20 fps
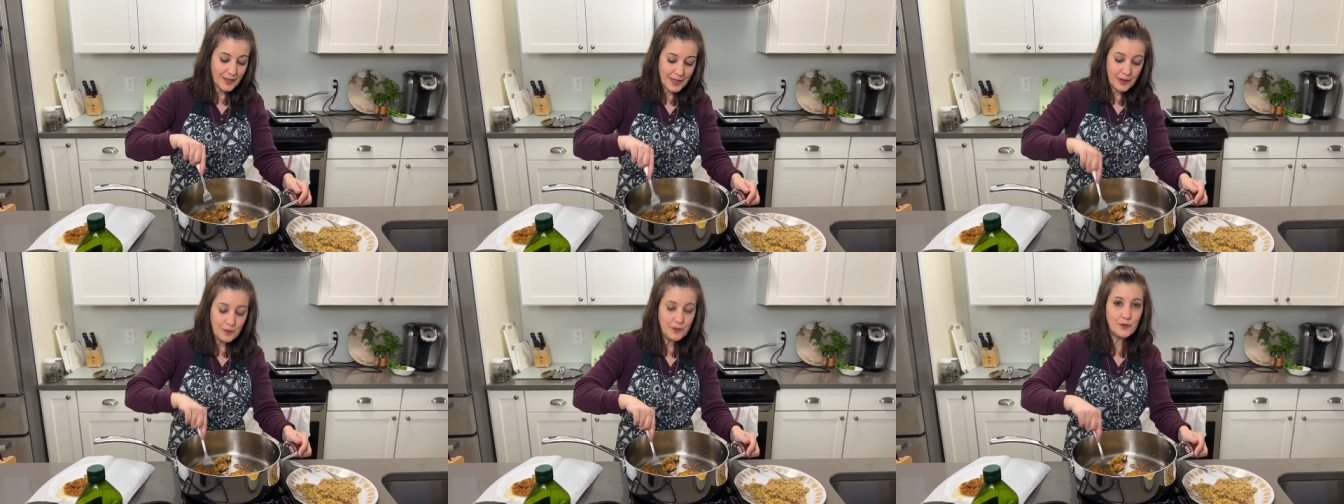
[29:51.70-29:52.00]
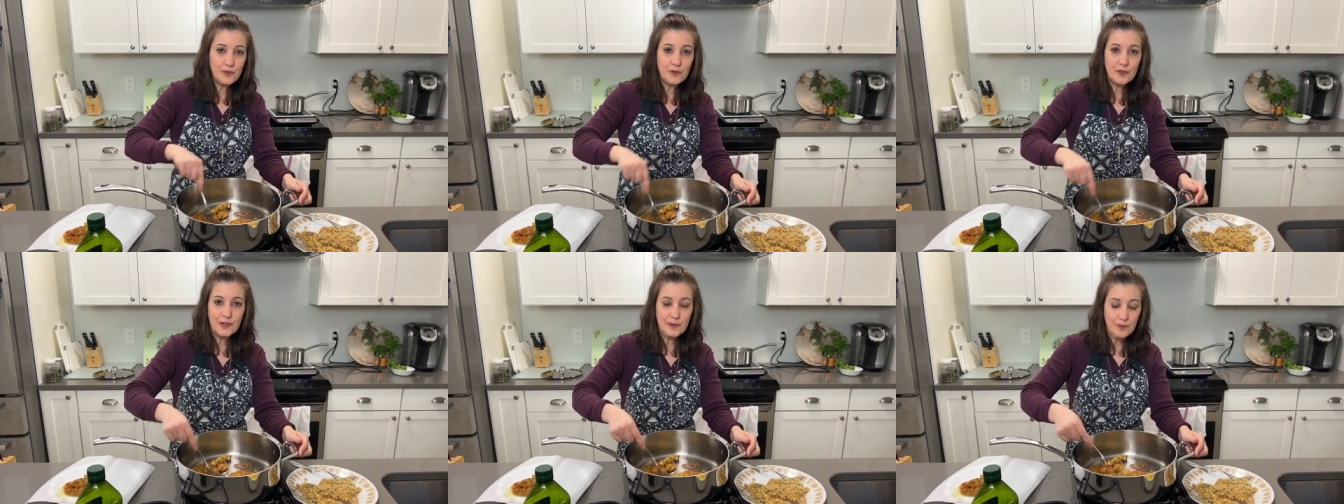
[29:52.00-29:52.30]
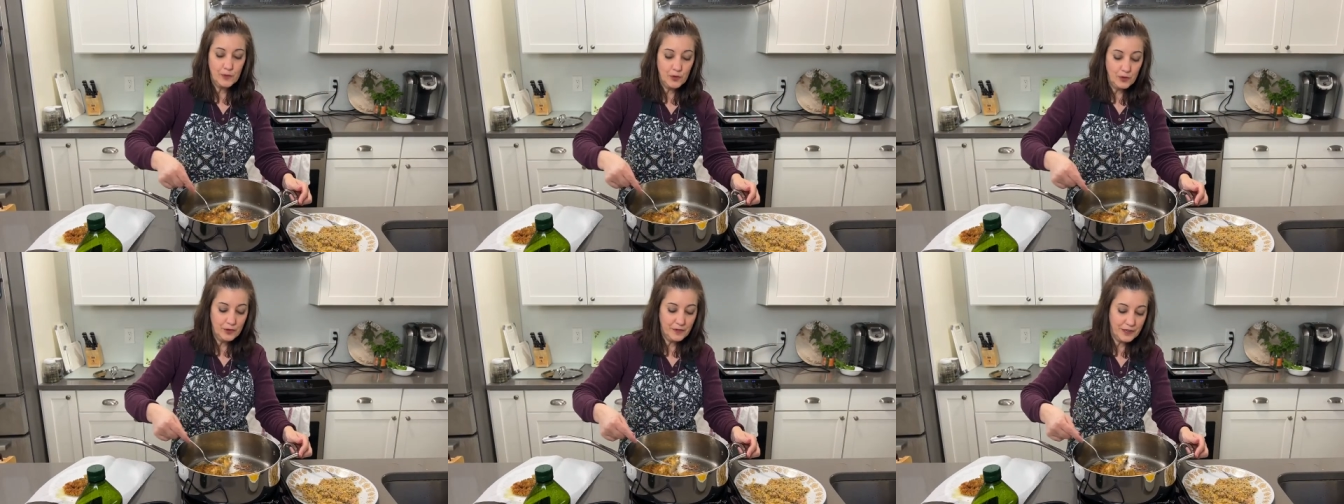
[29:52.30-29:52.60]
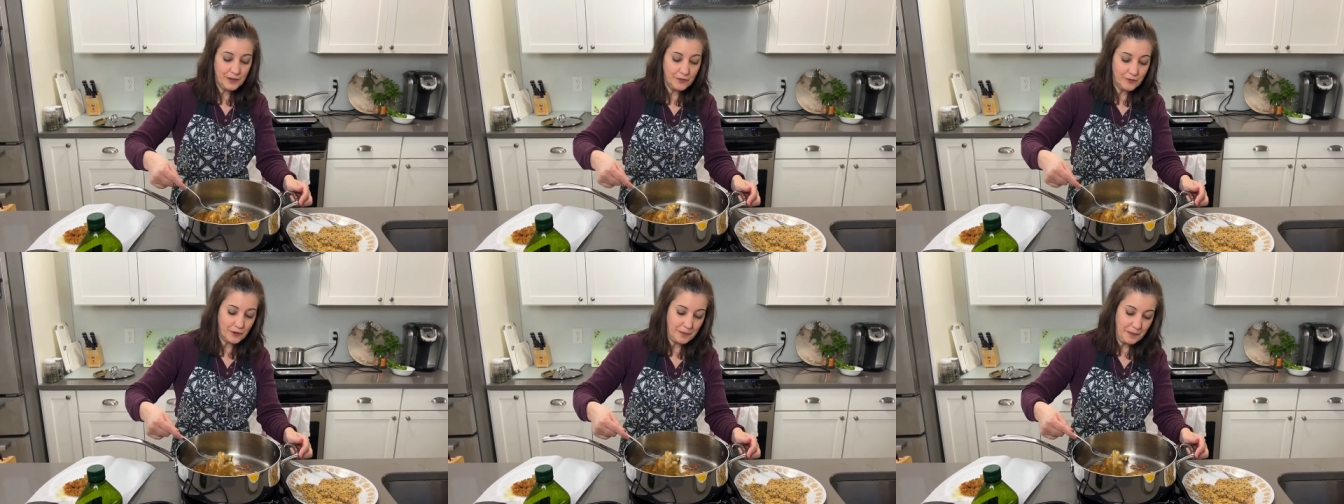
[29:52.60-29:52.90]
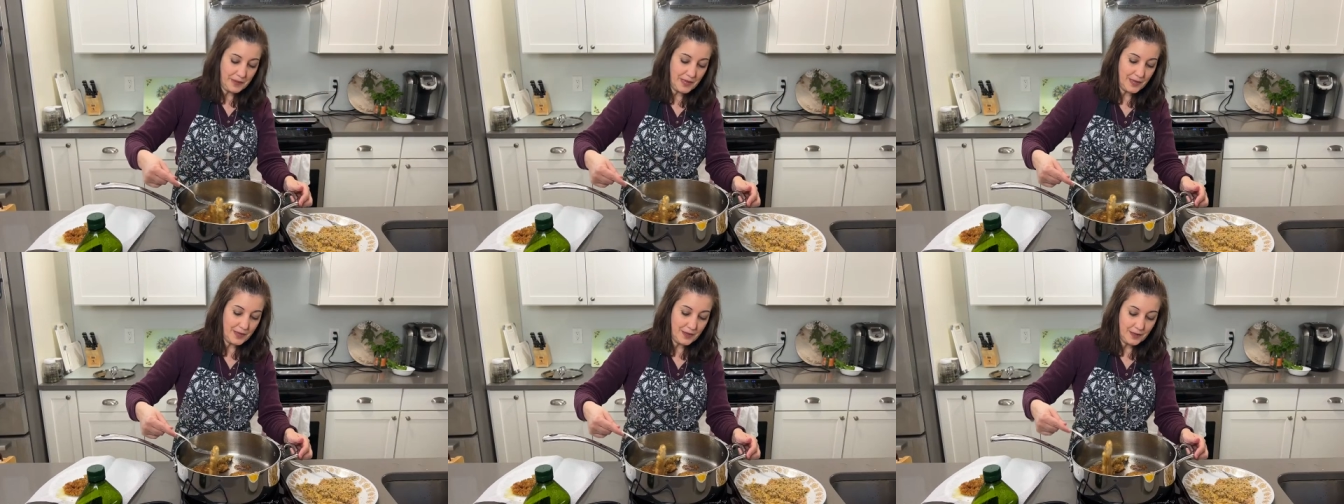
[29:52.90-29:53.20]
That was really moving for
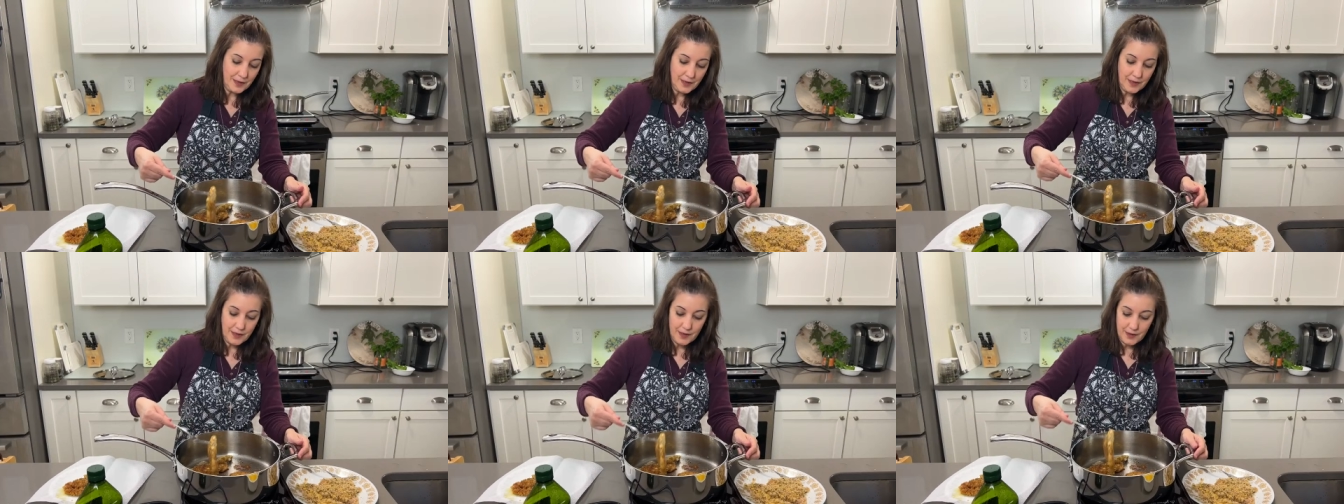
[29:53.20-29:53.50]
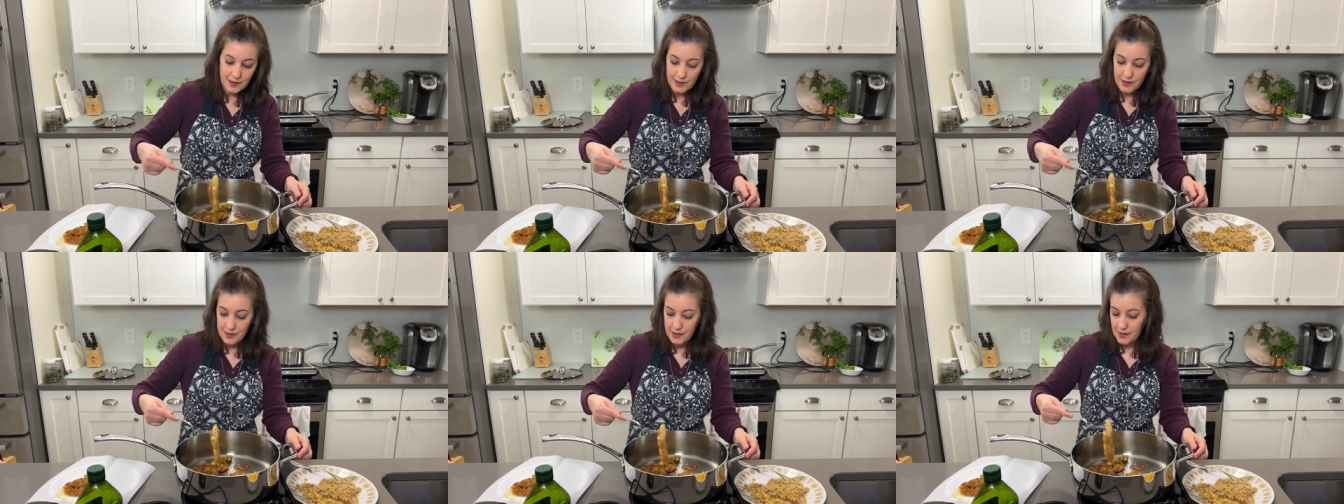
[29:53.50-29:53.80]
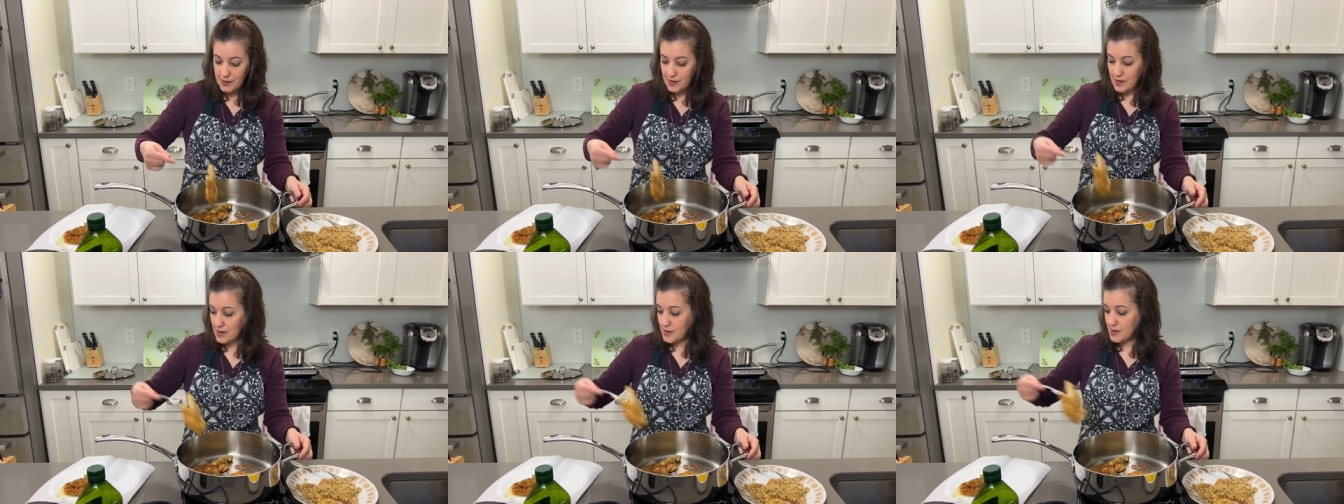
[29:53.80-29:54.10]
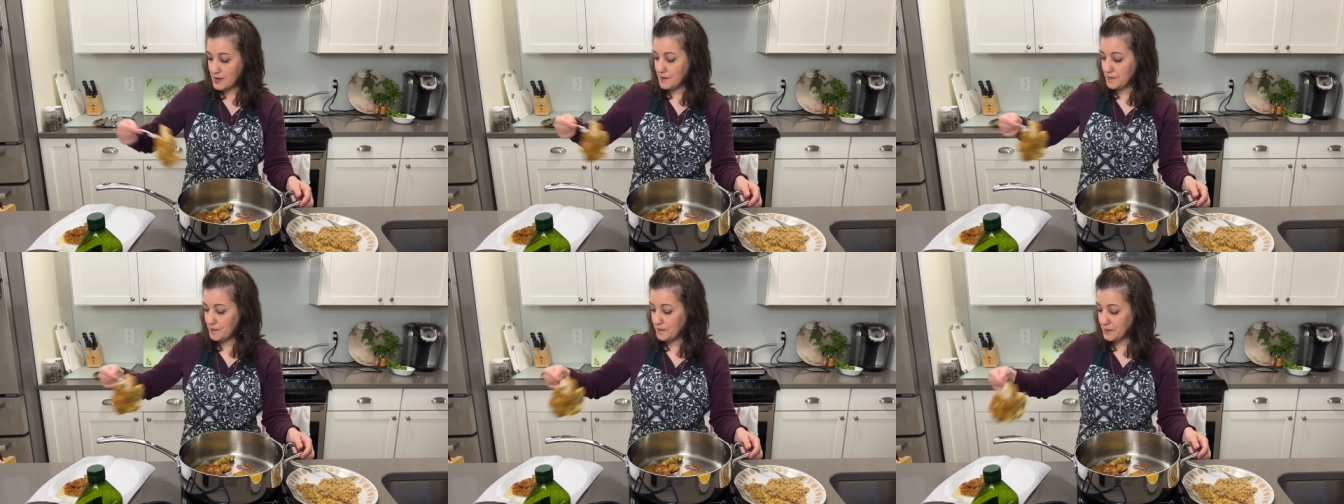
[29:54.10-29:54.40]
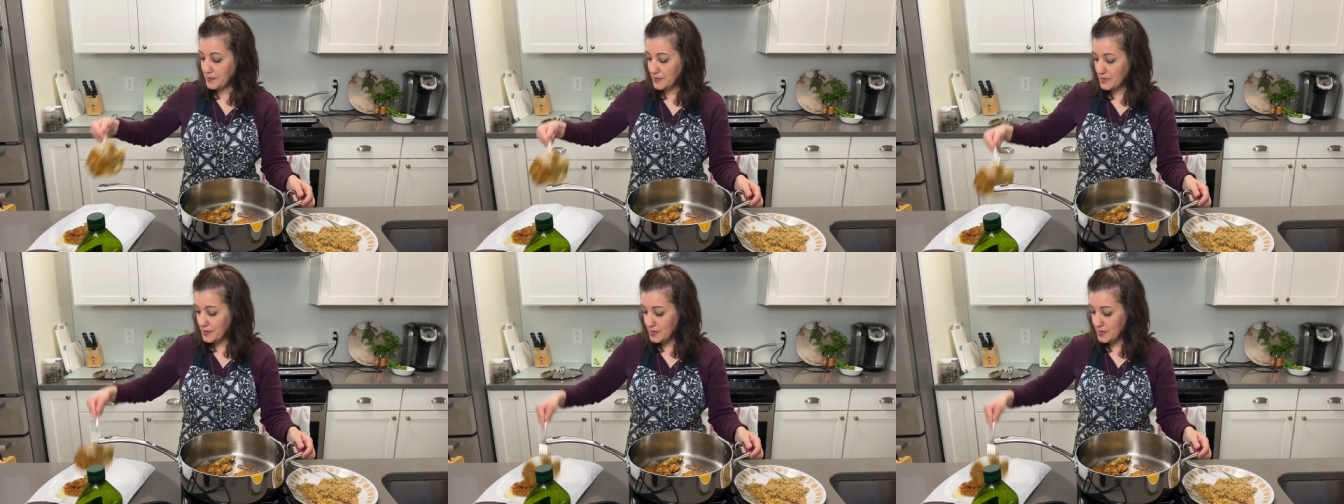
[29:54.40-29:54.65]
me. Um,